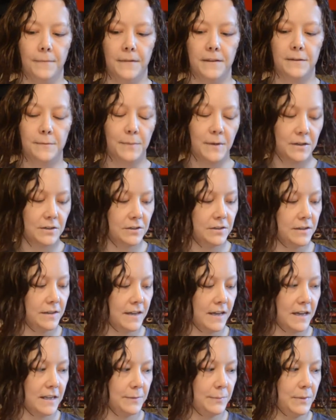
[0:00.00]
especially
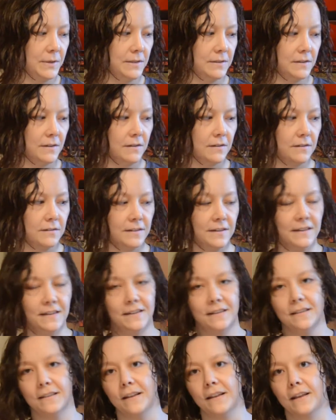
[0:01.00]
Caspian's uncle, he
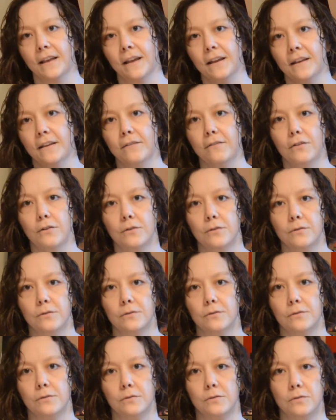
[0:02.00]
didn't like any of those
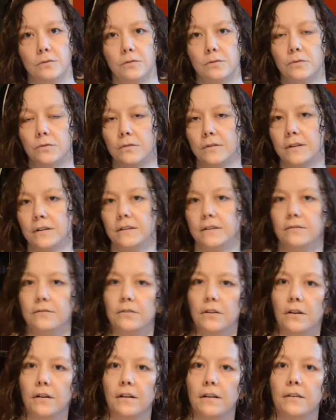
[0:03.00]
old stories of
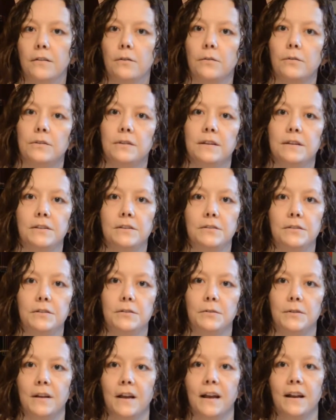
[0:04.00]
Narnia, the old history,
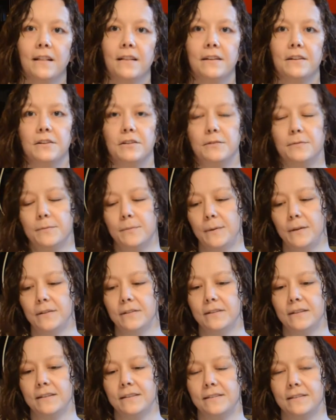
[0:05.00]
so he kind of like just
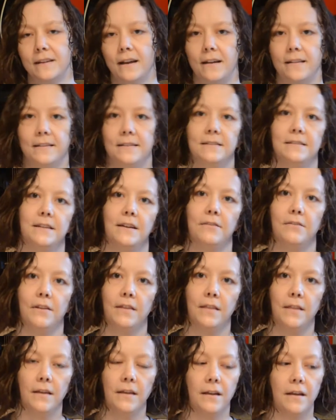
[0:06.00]
basically silenced
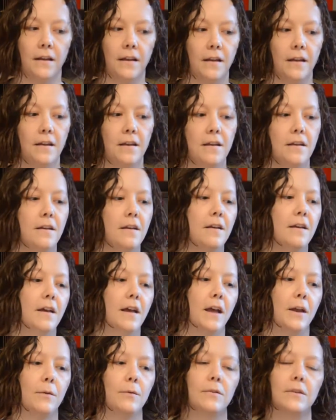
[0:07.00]
everything
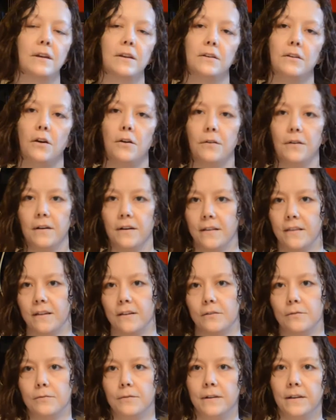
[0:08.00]
and was like, no, none of
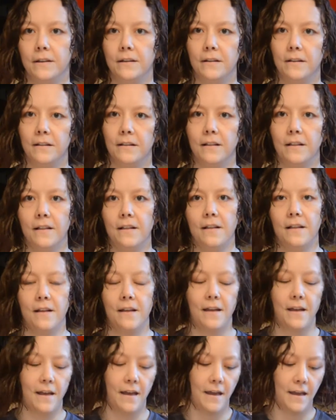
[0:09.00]
that's real.
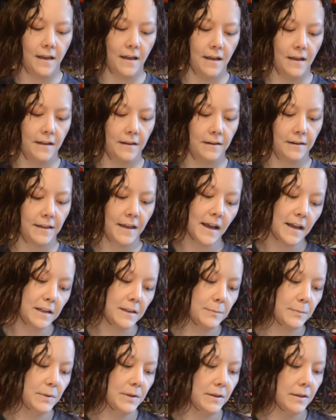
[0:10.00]
And
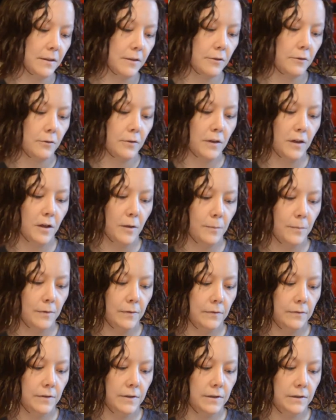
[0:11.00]
Caspian, through the help
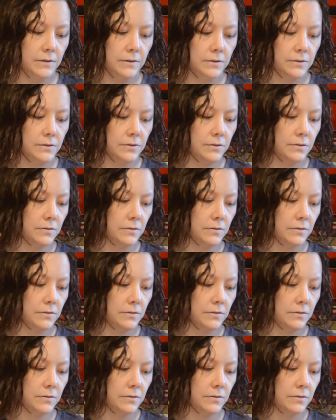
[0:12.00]
of his